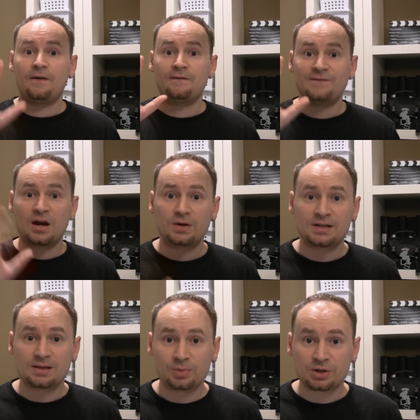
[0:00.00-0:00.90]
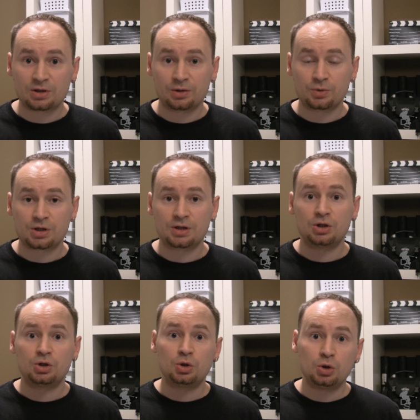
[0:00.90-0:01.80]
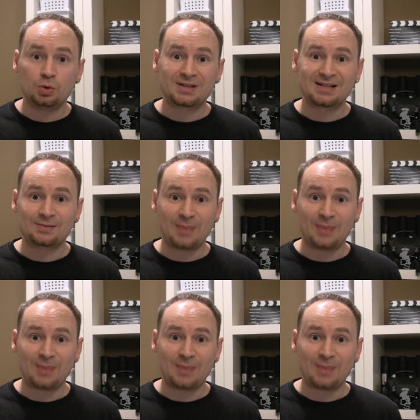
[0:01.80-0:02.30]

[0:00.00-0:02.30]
Very simple solution to use this